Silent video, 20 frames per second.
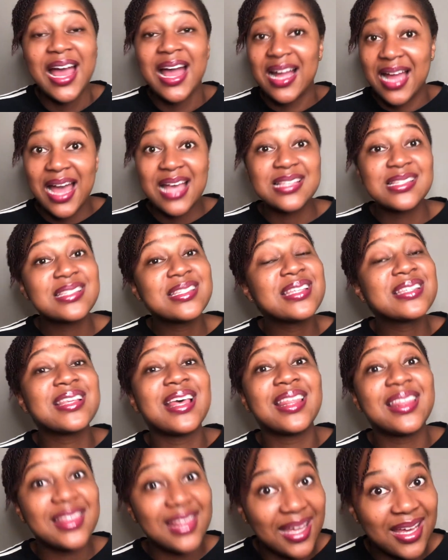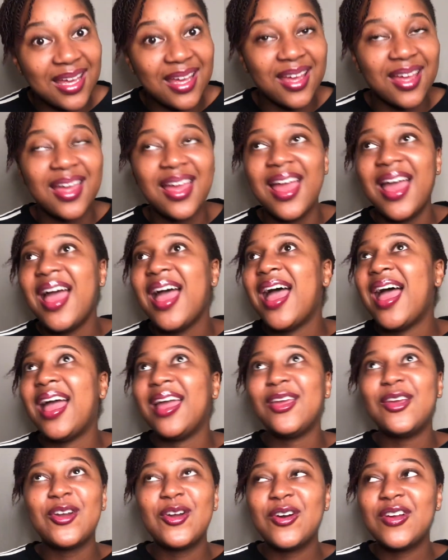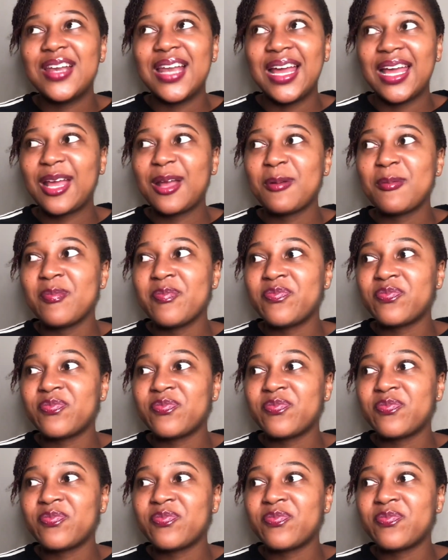Guys, this is a thing, you know, like,